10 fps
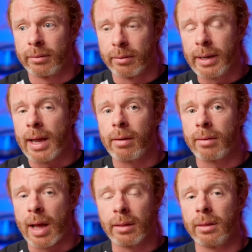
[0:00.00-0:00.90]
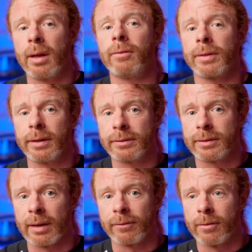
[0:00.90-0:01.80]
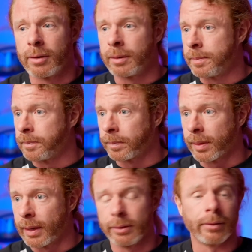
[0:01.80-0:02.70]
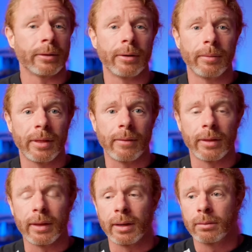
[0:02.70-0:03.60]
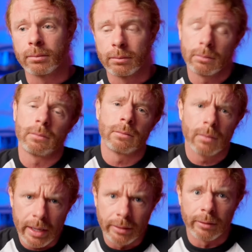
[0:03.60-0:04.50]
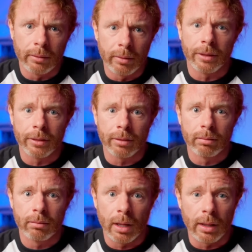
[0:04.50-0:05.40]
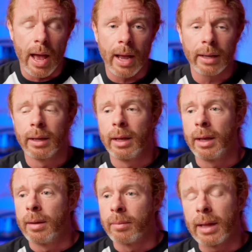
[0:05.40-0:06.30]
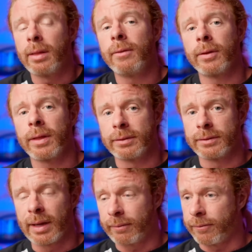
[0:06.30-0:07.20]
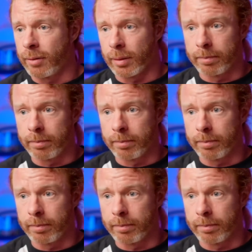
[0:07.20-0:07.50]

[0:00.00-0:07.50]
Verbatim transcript: Right now, I love what they stand for. I don't agree with everything. I agree with a lot, but I love what they stand for.